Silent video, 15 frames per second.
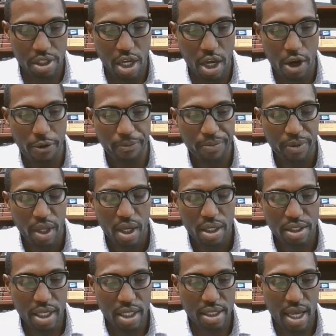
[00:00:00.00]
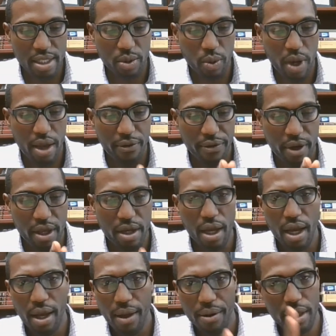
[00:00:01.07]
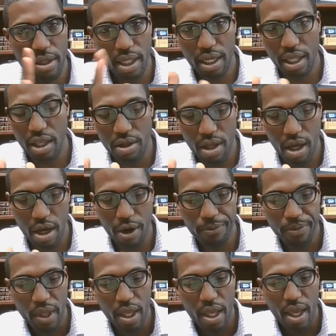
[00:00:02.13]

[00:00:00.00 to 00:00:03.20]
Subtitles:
So just as a way of letting you know,